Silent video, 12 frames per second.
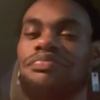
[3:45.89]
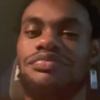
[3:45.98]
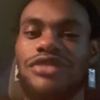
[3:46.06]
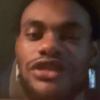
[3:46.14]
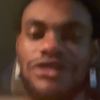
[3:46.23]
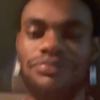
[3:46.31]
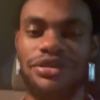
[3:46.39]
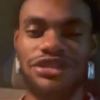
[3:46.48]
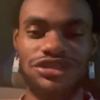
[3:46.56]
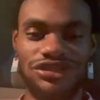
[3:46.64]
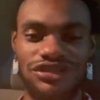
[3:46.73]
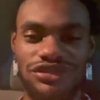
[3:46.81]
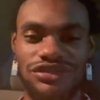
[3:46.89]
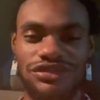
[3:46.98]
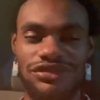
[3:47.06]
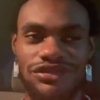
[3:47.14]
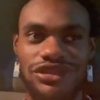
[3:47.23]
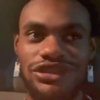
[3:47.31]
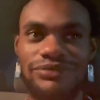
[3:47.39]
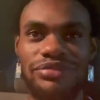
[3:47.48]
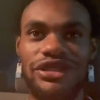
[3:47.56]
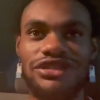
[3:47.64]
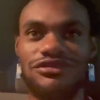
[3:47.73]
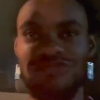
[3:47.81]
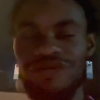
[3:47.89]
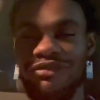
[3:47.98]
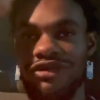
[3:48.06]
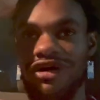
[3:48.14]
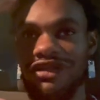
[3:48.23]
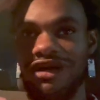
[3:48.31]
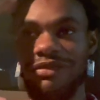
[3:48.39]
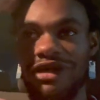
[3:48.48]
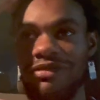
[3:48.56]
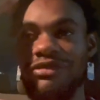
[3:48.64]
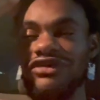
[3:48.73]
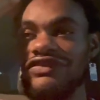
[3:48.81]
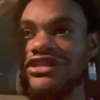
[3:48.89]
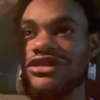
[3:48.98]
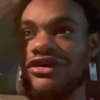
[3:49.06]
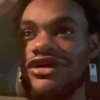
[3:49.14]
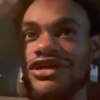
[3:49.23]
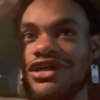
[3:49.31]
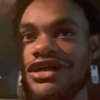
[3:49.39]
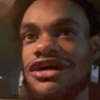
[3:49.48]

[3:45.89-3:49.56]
like the pictures to depict what the upcoming movies are.